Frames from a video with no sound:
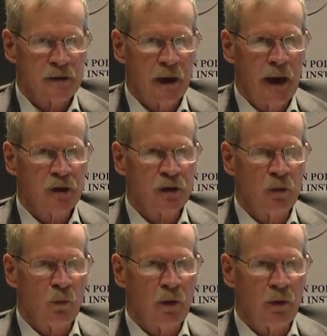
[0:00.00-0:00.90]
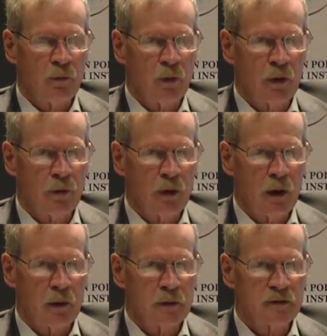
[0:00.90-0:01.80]
connection with
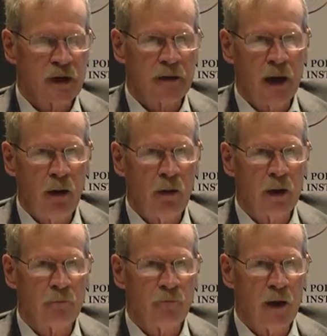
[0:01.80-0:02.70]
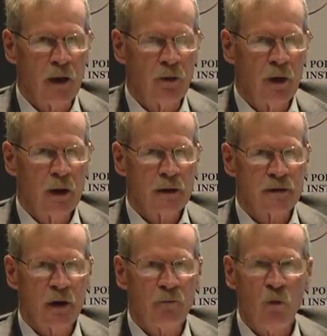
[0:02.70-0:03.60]
sectarian faith
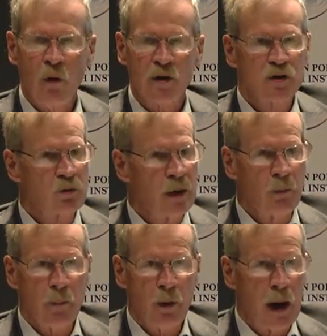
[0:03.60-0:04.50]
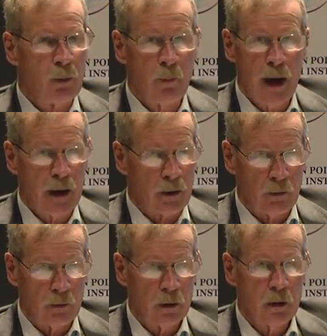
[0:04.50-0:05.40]
is therefore extremely
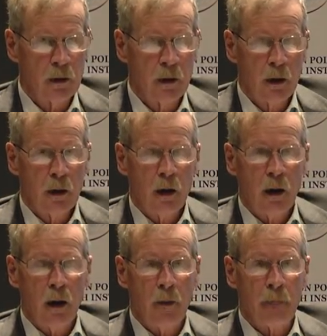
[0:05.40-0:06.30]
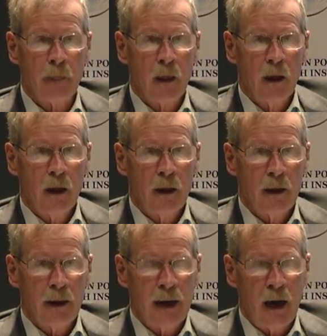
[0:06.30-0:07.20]
problematical. I'm
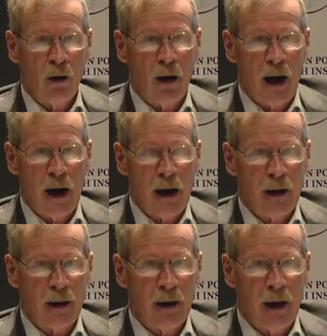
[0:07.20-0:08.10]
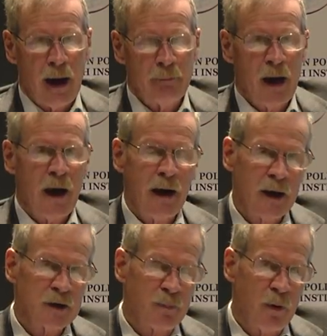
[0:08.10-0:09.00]
not an
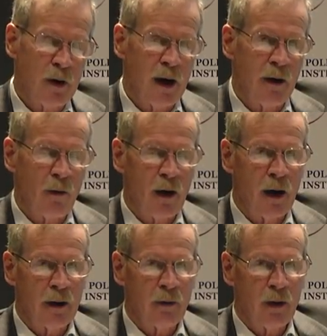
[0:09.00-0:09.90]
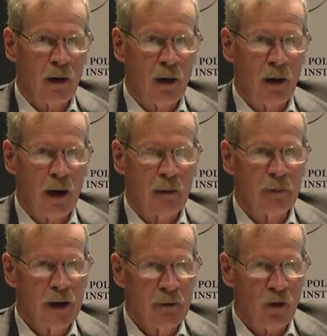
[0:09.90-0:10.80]
expert on
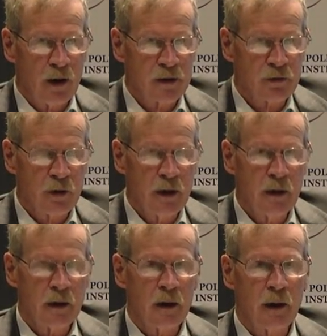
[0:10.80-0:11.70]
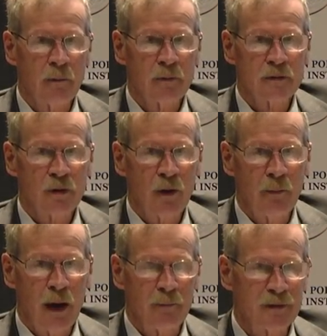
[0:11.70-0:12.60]
medieval history, so
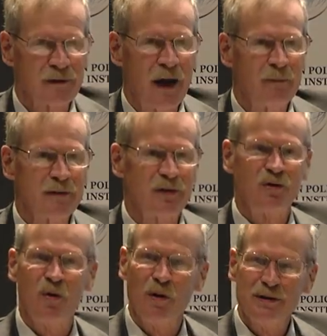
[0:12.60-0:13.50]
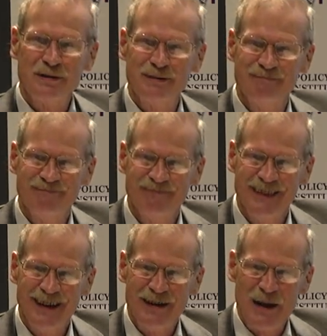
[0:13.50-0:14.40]
I'm just a tourist
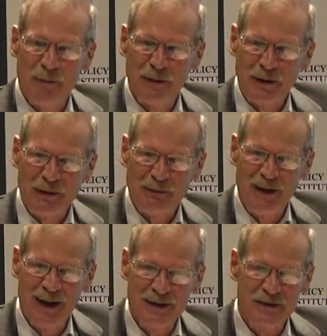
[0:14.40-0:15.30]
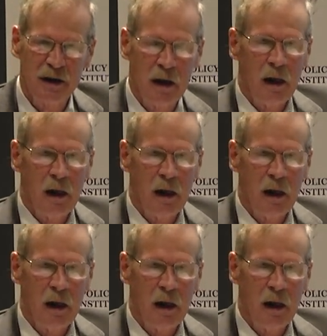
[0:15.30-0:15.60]
who happened to go to Venice,